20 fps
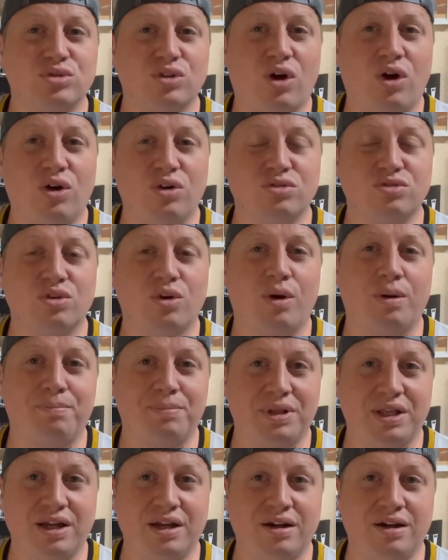also
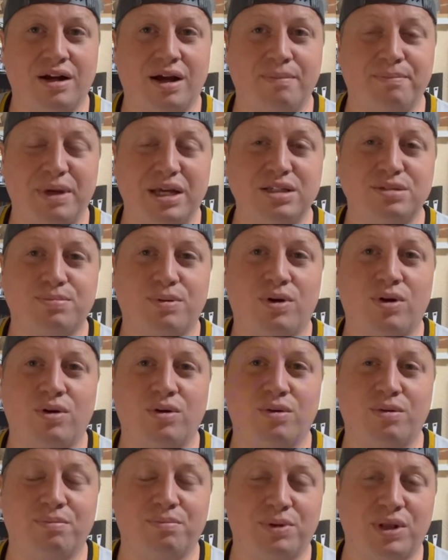a
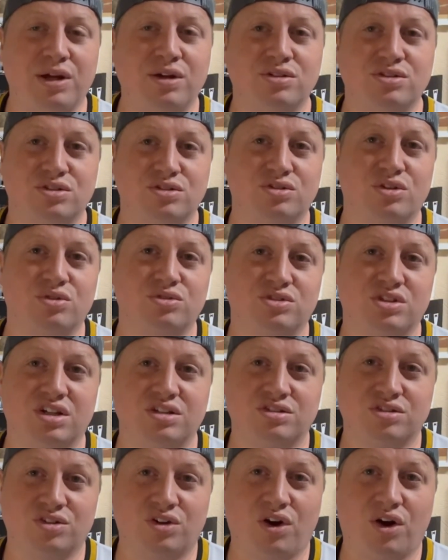baseball players
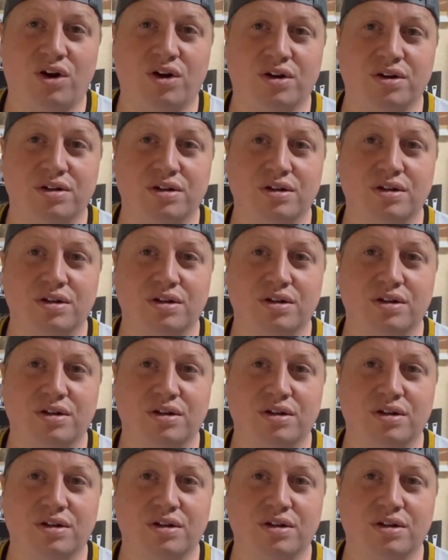association card.